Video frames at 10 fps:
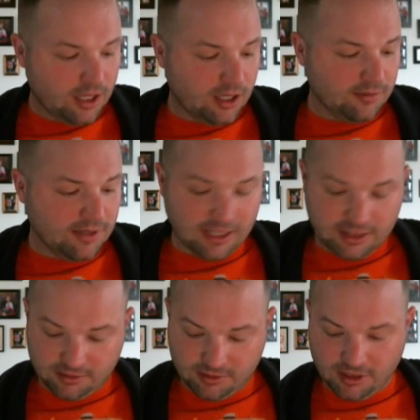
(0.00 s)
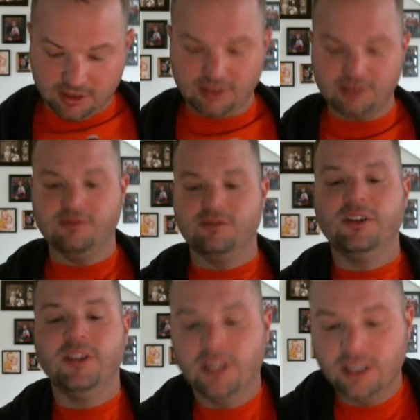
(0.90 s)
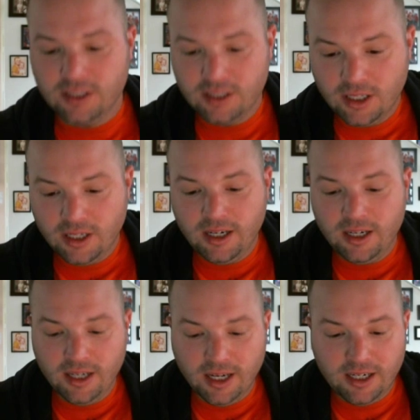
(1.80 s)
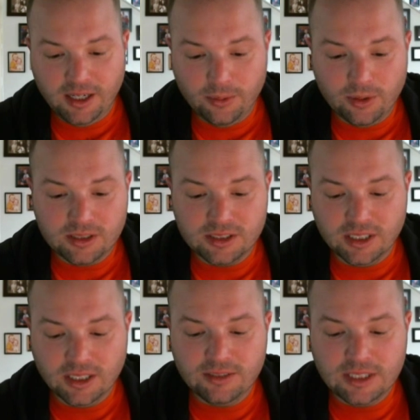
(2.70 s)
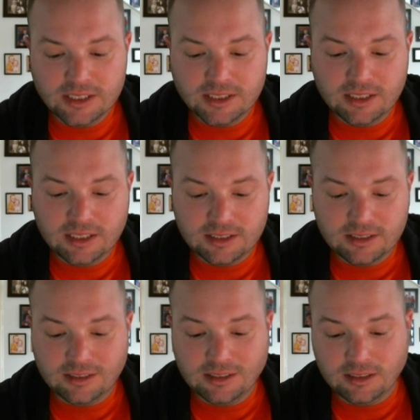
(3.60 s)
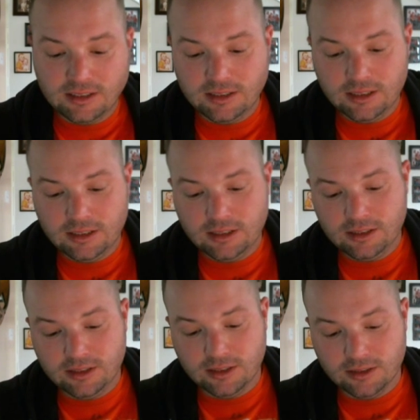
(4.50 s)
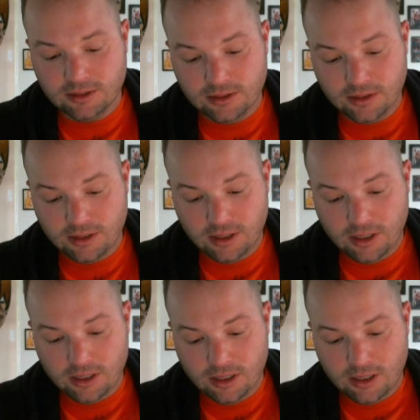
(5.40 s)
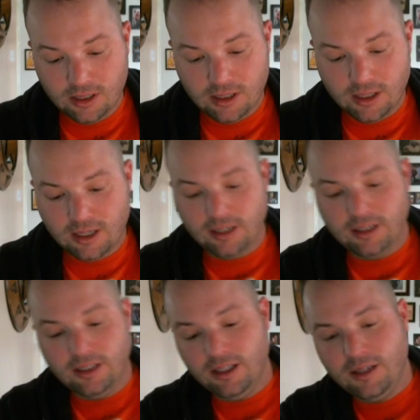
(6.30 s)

I got some cards in for the 91 Dunruss set, so Adley